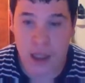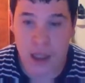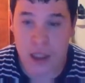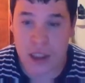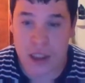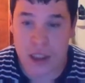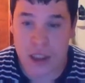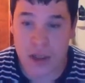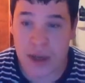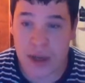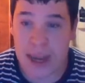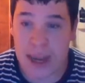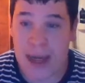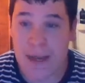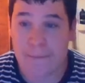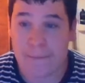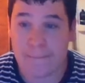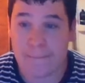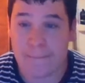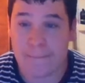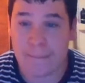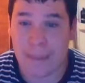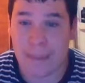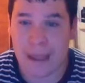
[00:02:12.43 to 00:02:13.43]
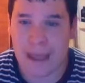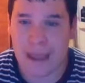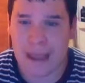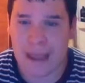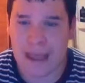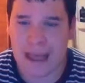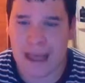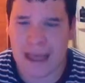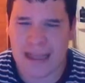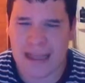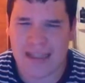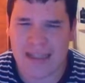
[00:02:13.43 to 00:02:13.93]
So yeah,
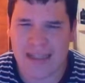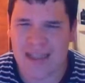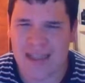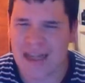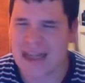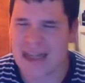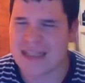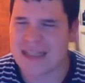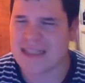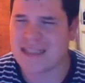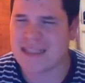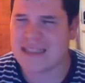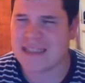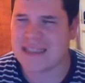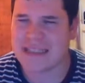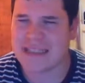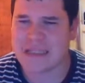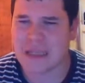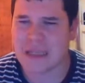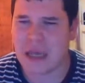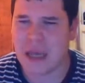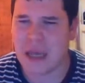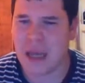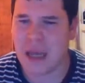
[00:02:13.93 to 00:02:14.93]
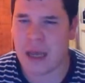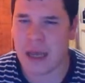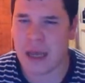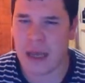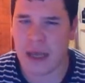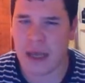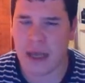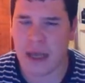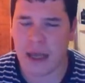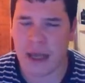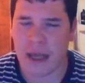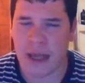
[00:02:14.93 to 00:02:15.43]
that's that's
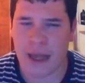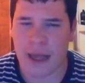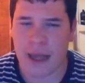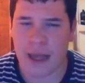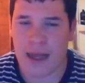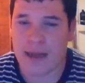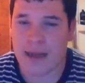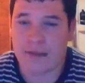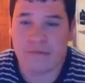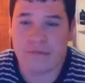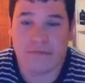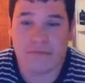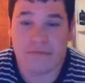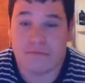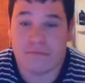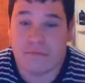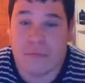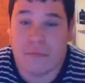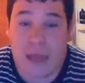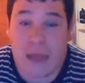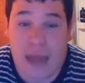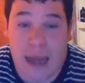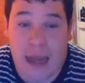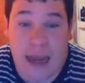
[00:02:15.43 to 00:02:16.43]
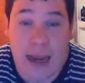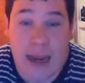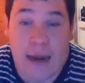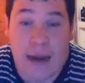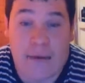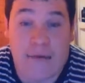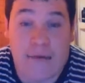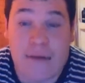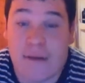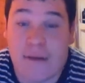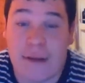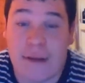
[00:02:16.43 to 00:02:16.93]
I I,
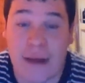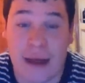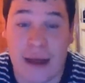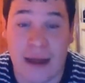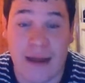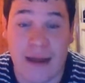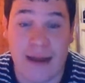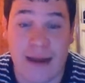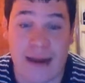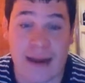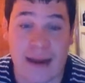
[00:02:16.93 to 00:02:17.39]
I